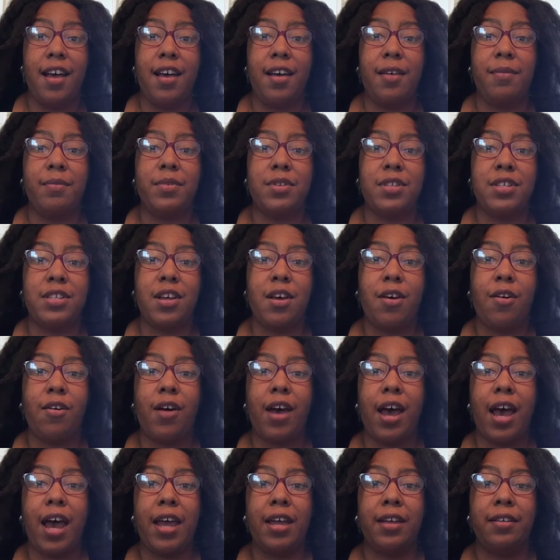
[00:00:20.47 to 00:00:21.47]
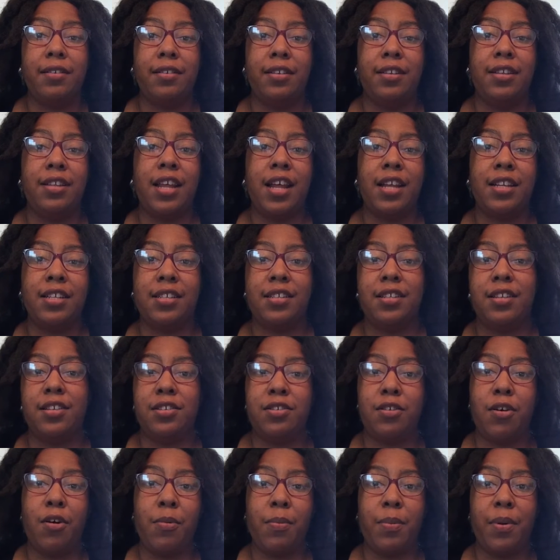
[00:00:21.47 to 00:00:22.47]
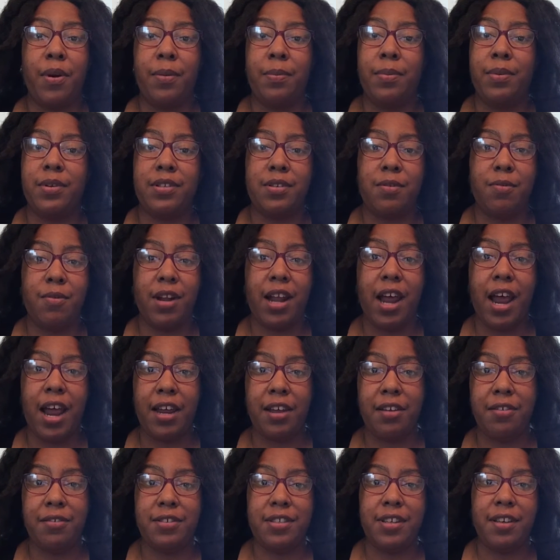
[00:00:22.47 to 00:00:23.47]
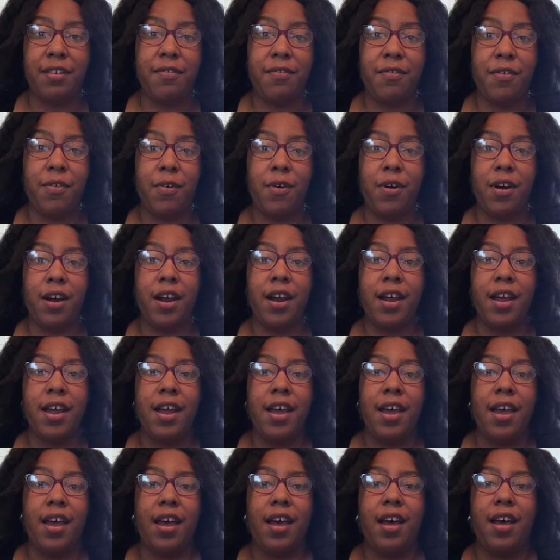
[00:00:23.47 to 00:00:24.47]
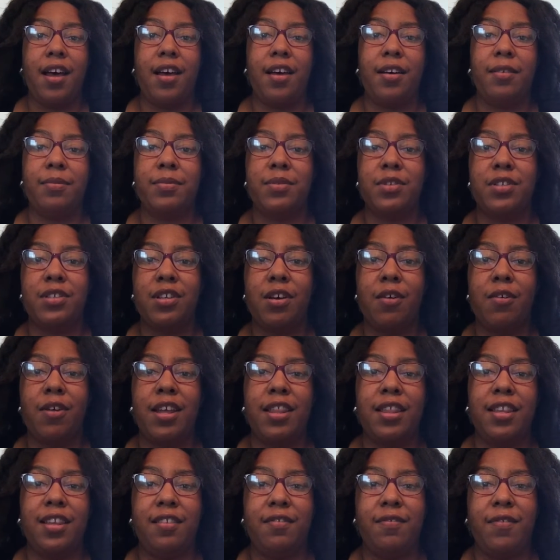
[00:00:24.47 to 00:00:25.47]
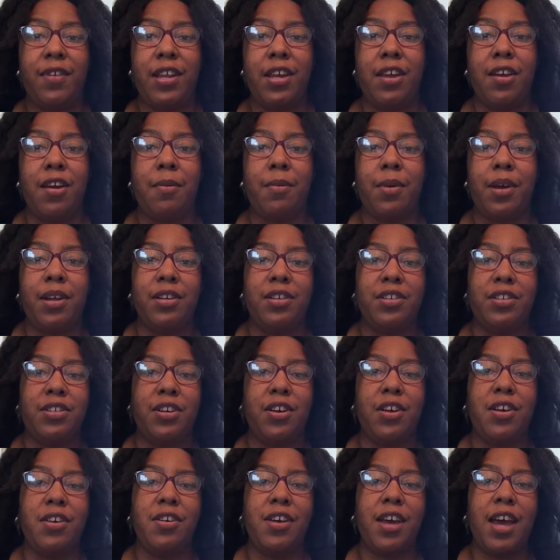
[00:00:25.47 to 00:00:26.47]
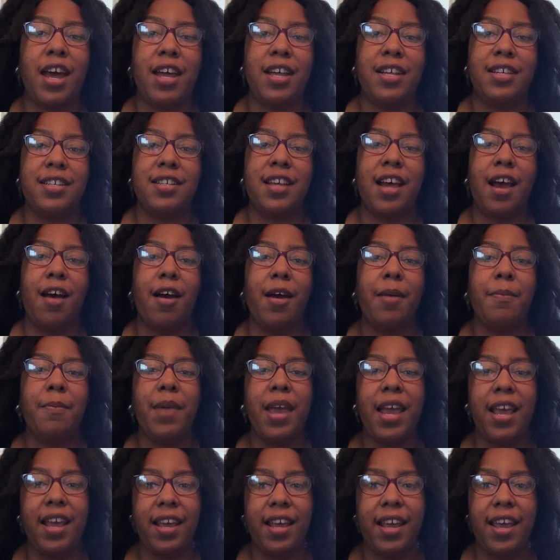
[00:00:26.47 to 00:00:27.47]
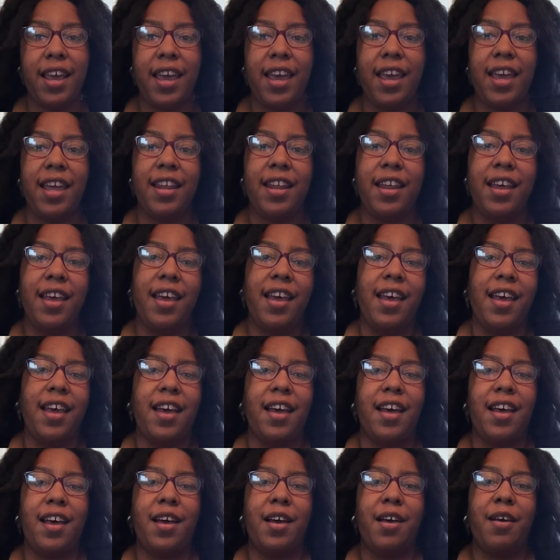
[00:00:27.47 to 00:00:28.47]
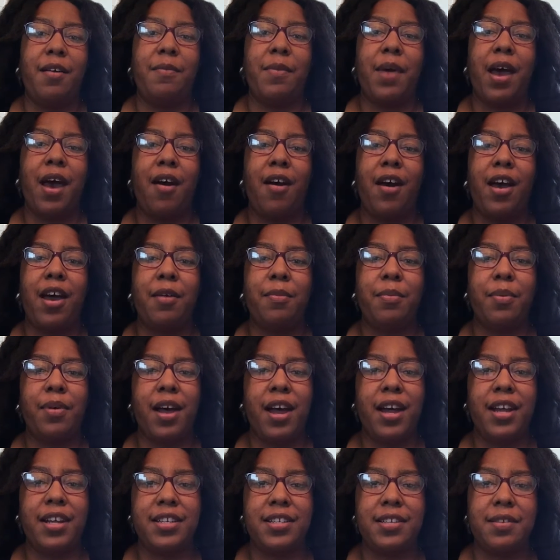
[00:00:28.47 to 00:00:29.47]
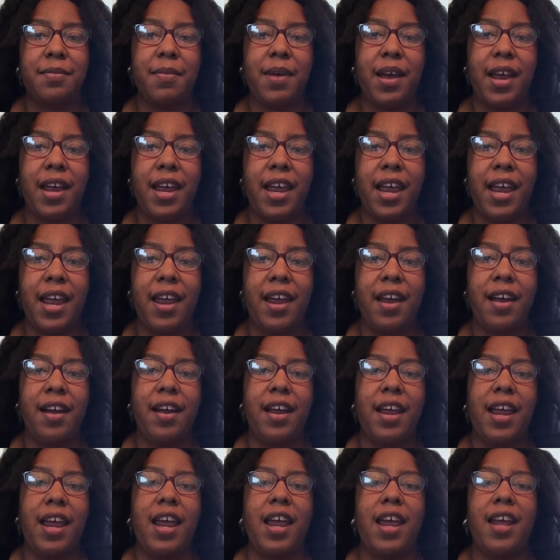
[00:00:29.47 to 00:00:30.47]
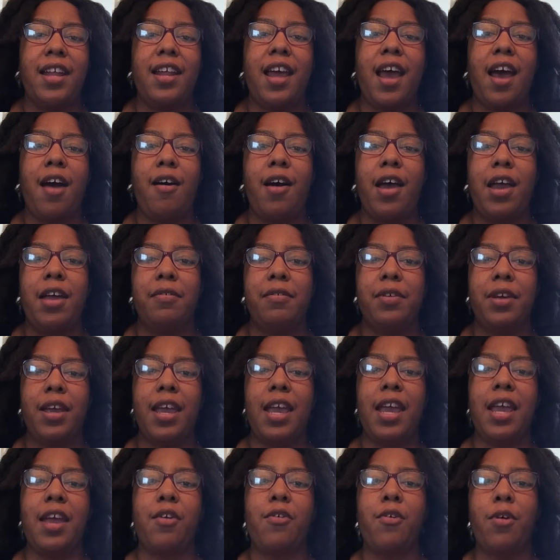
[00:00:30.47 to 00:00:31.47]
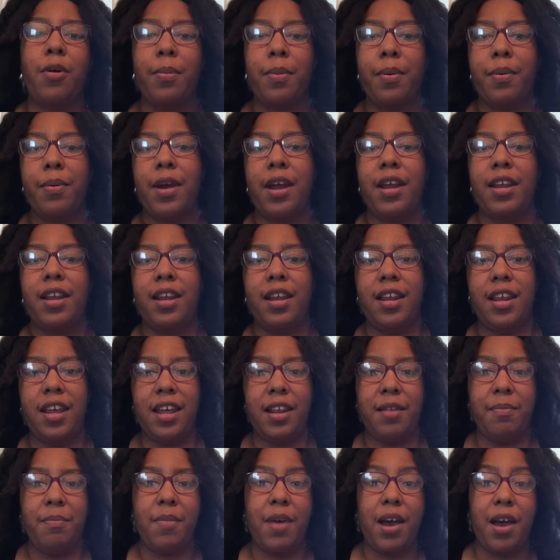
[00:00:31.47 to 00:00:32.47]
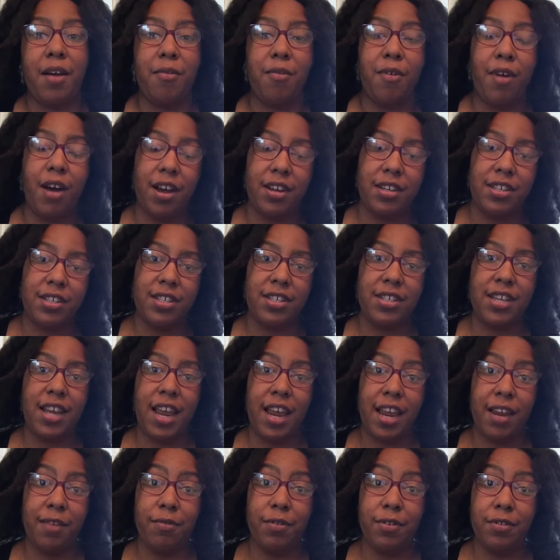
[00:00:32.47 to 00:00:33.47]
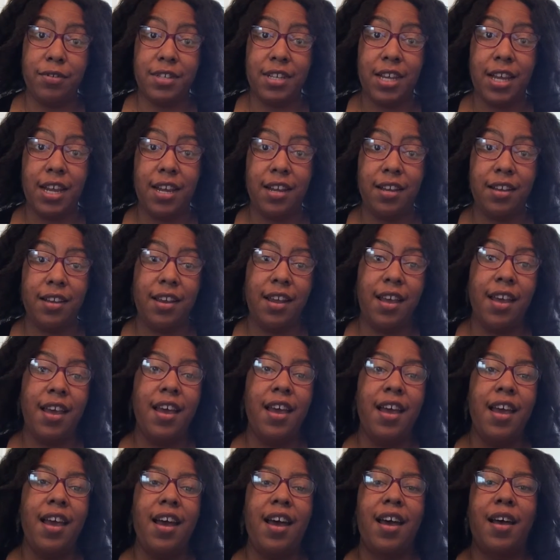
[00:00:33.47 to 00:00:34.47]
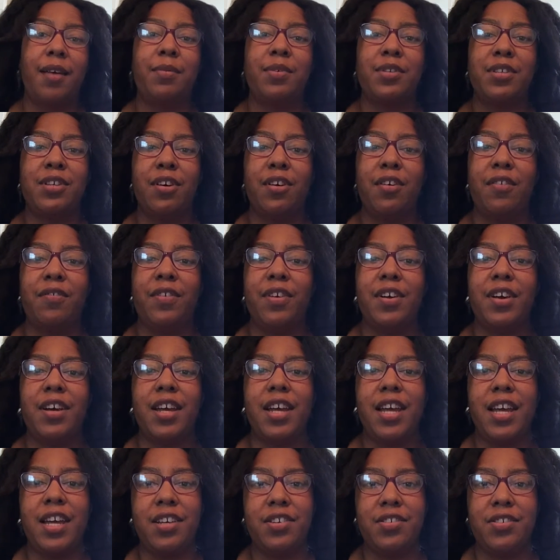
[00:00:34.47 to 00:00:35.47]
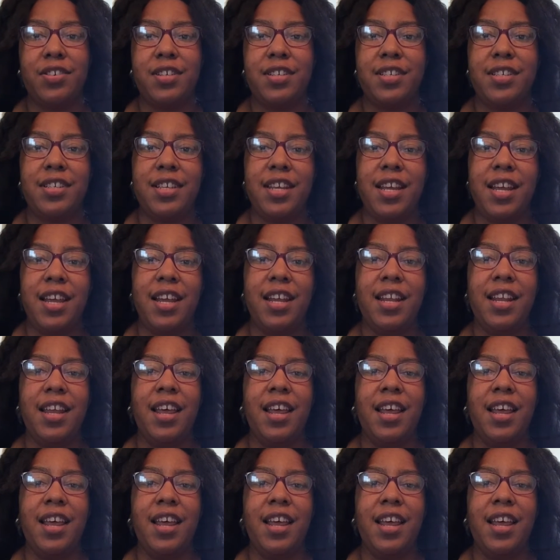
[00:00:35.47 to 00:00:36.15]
So that's the sole purpose of what I use it for. So in this video, I'm going to show you guys how I make it, how I apply it to my hair, and how I incorporate it in my wash day routine. So if you're interested,